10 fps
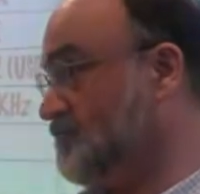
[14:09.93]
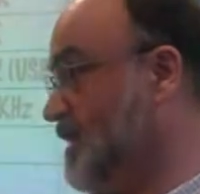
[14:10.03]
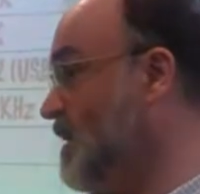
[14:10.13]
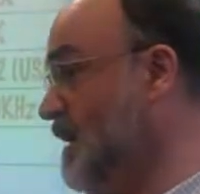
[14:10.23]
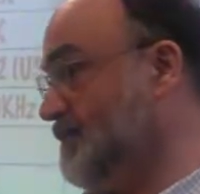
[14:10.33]

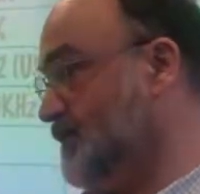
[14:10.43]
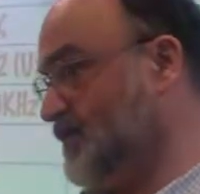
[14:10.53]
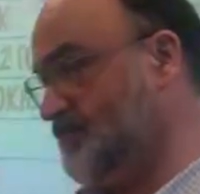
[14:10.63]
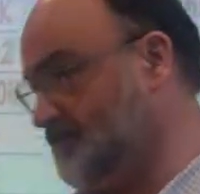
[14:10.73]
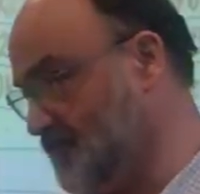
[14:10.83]
timers
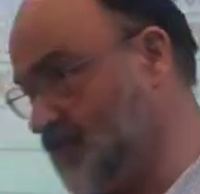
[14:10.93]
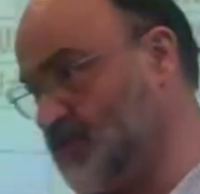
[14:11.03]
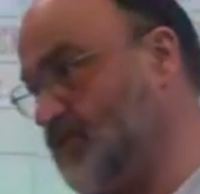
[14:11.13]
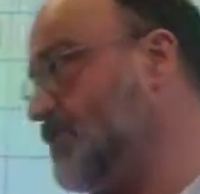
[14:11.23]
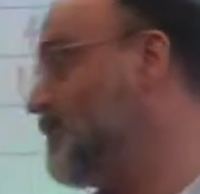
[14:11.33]
and all
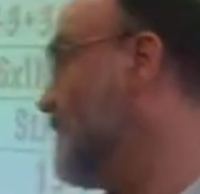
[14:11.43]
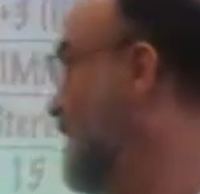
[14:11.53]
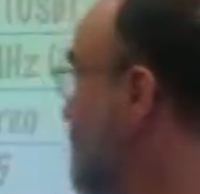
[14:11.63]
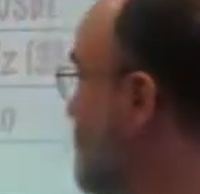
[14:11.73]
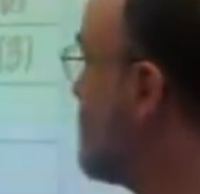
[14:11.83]
sorts of things.